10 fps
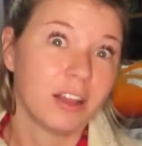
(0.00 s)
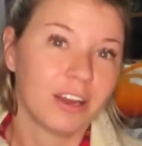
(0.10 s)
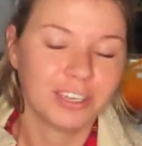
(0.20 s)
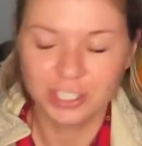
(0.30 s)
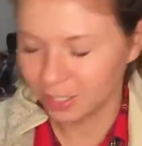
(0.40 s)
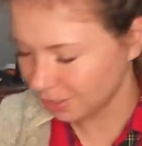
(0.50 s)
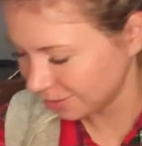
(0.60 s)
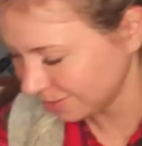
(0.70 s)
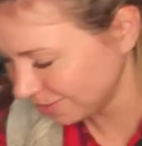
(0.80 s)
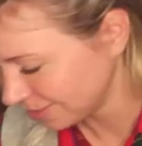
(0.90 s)

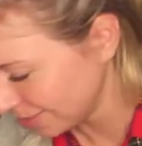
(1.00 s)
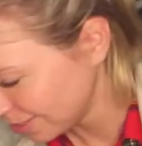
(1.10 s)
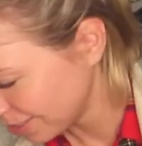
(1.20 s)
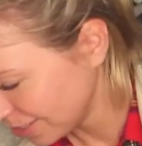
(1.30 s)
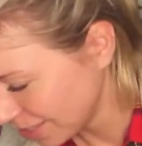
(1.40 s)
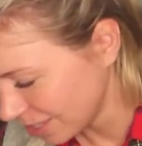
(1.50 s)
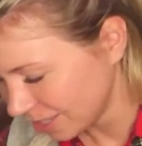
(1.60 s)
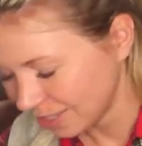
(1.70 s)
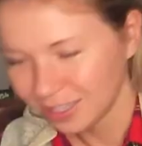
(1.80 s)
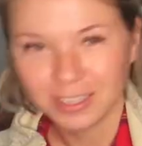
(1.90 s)

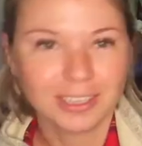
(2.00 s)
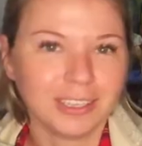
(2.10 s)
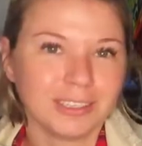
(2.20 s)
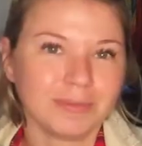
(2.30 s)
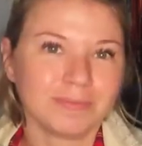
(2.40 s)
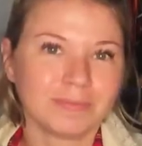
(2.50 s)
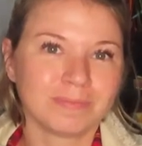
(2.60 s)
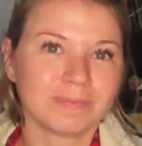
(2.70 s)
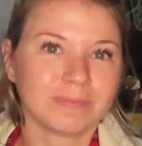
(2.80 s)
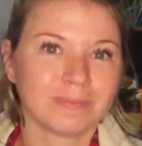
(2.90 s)

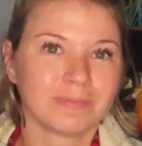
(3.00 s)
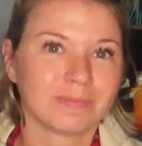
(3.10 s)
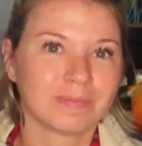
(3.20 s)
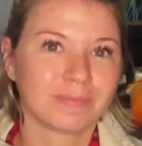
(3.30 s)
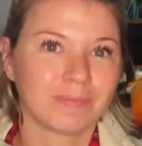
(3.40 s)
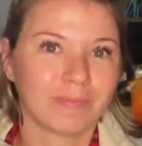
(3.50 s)
(not speaking)